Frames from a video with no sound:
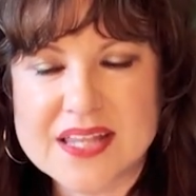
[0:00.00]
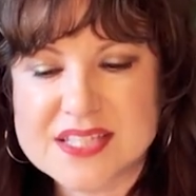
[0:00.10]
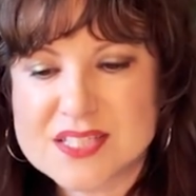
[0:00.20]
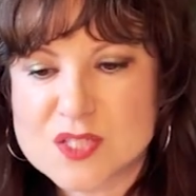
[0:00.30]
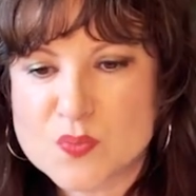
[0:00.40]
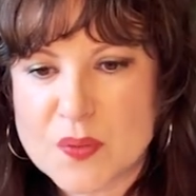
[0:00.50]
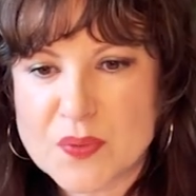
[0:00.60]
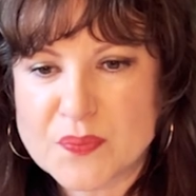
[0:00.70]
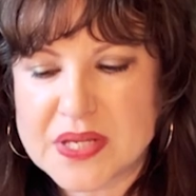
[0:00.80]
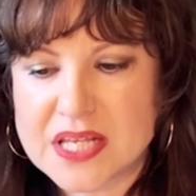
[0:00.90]
This is what
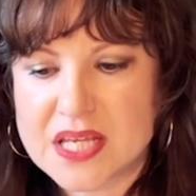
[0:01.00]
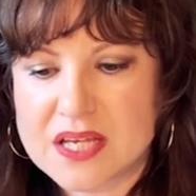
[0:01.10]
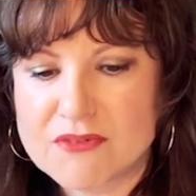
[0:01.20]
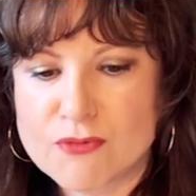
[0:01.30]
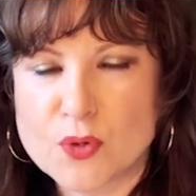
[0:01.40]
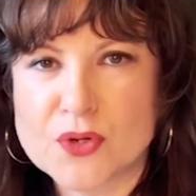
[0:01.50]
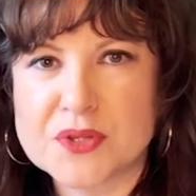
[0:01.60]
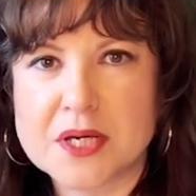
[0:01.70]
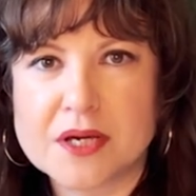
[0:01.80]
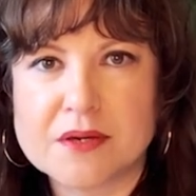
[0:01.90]
we're reading for
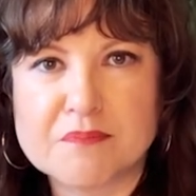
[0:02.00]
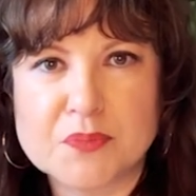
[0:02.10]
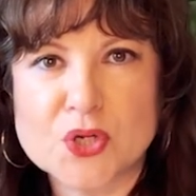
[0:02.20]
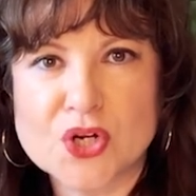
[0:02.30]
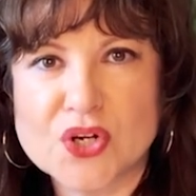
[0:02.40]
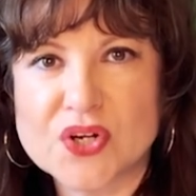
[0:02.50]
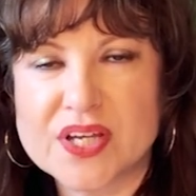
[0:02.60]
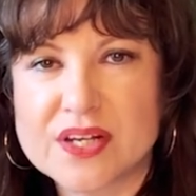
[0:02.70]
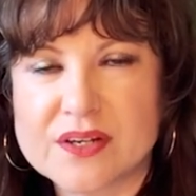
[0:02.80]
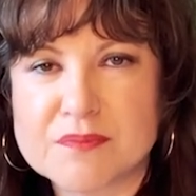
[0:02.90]
the
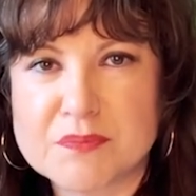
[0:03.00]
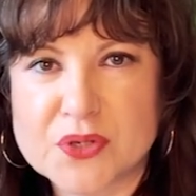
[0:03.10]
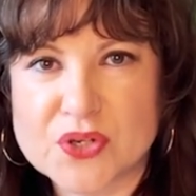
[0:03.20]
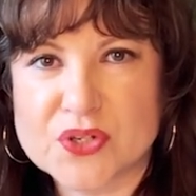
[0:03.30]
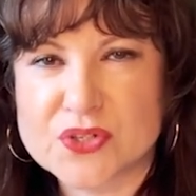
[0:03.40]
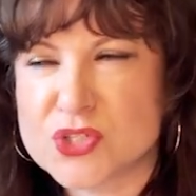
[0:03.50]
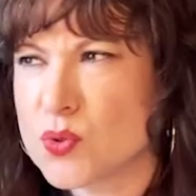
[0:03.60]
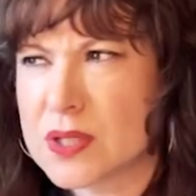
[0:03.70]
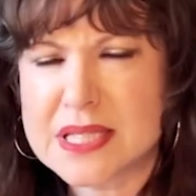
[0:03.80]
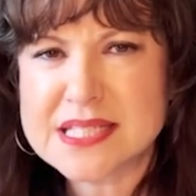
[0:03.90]
Booker
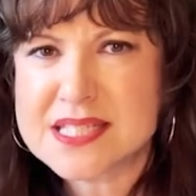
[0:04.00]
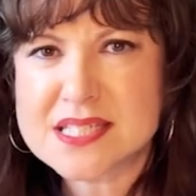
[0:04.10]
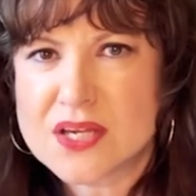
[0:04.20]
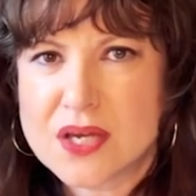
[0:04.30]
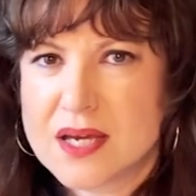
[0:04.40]
shortlist.